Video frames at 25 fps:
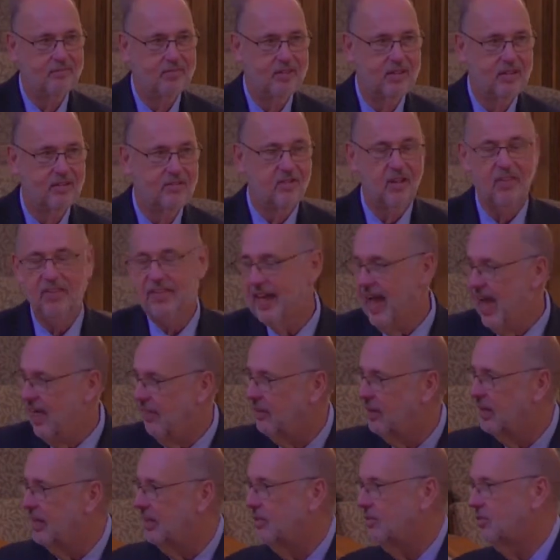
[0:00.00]
Still, the
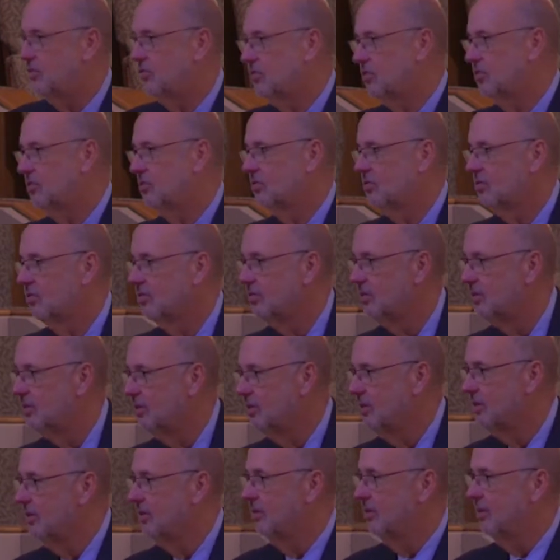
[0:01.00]
athletes
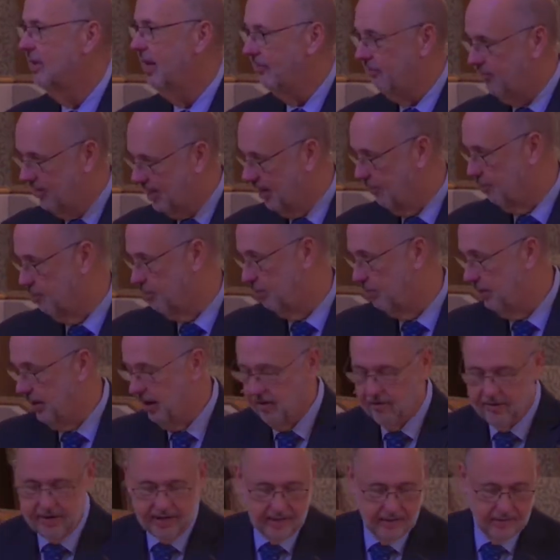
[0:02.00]
have kept
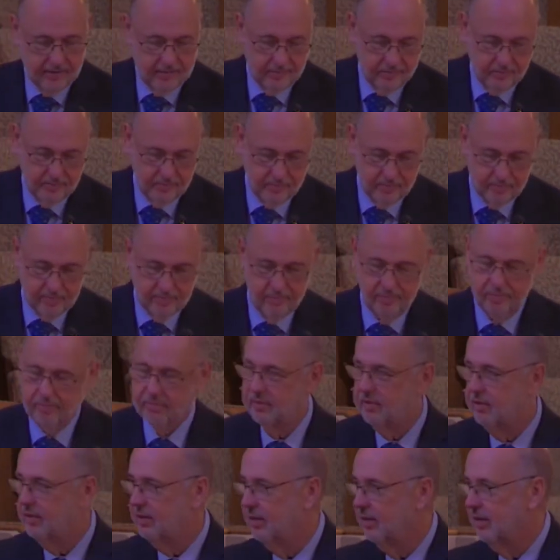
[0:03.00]
preparing,
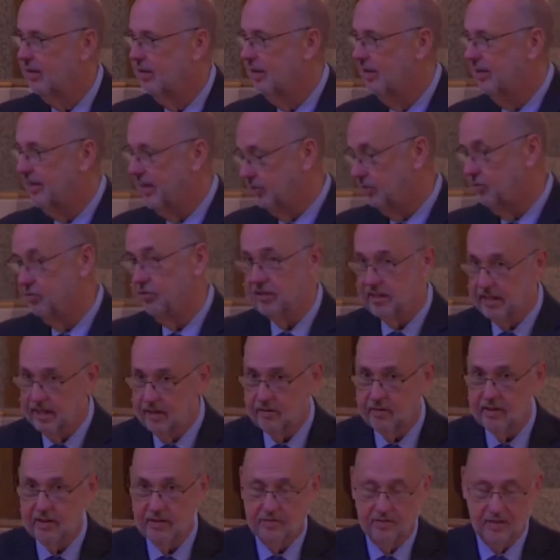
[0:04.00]
an extra year
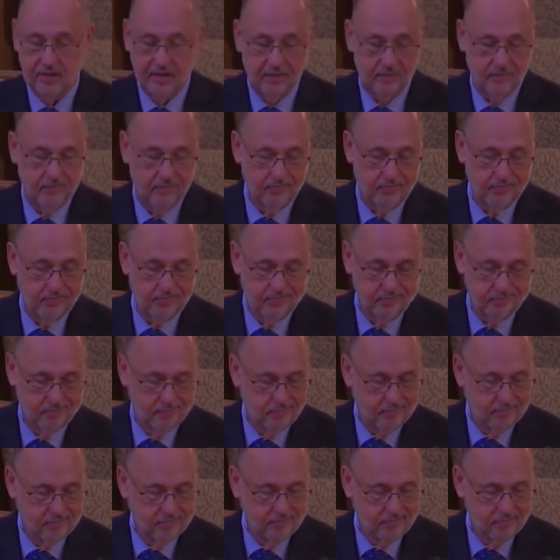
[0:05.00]
even.
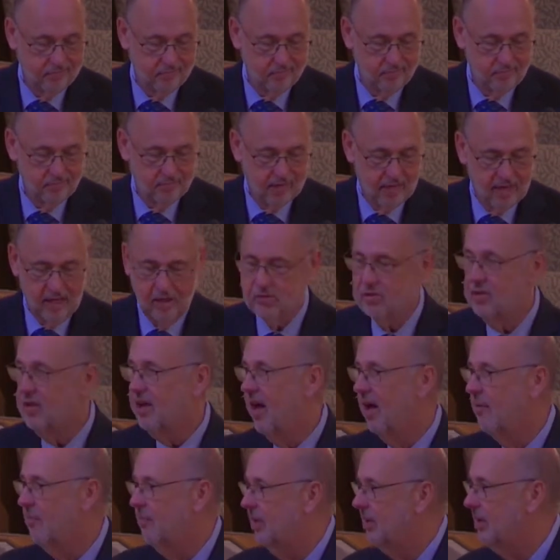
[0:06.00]
It's
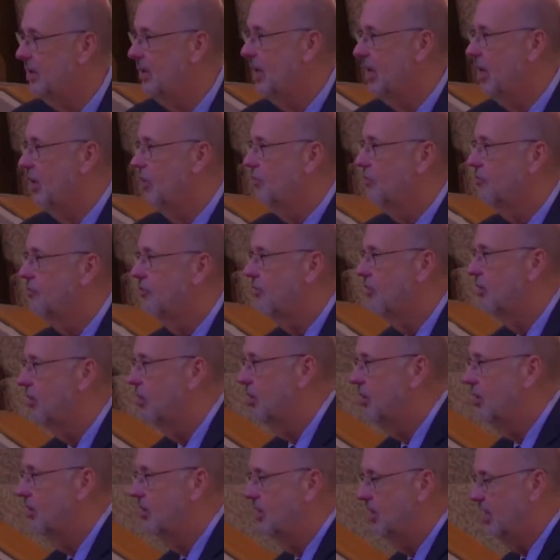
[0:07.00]
common
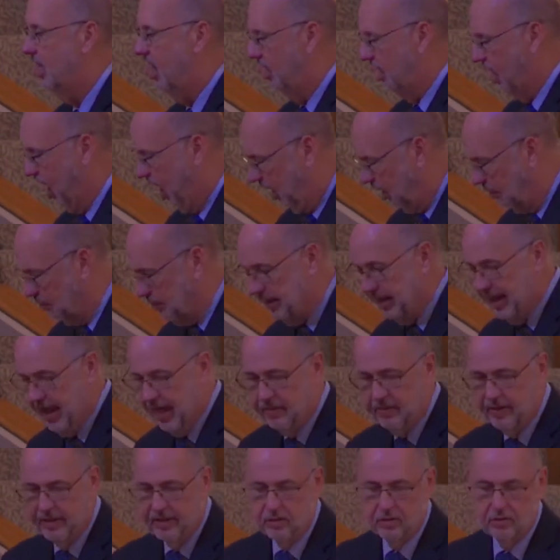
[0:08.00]
for Olympic
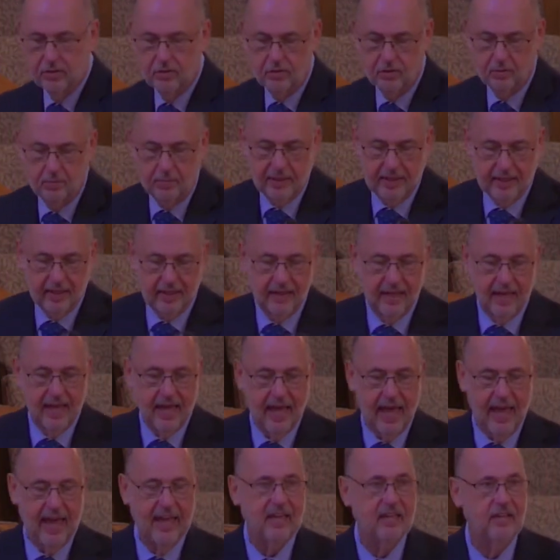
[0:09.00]
athletes to spend
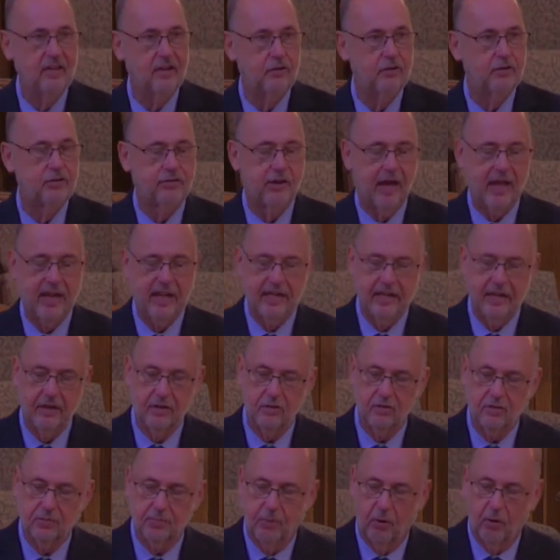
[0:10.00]
eight years training in a
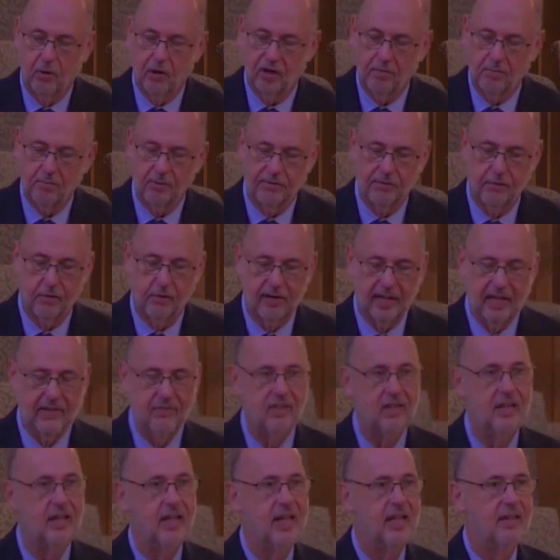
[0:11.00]
sport before
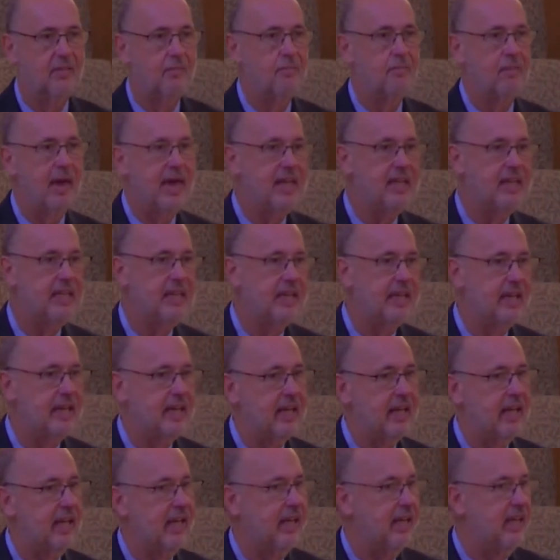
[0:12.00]
even making
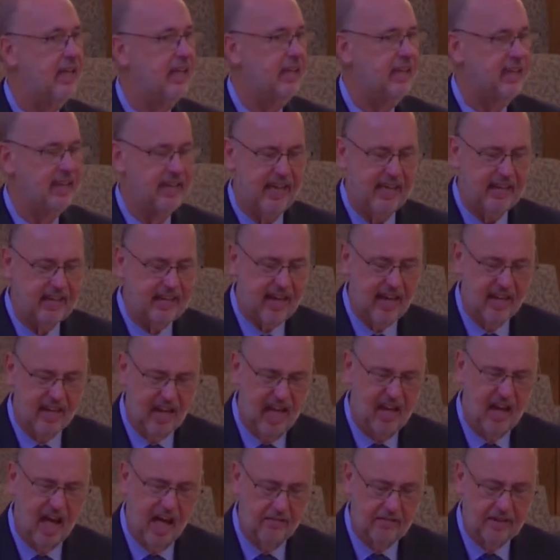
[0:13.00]
any, any kind
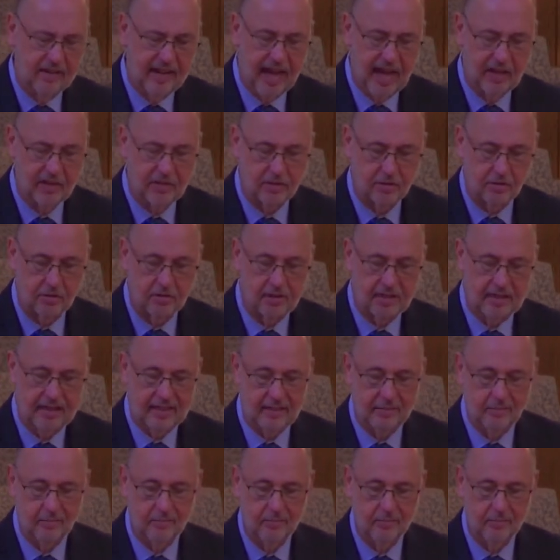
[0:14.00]
of a national team.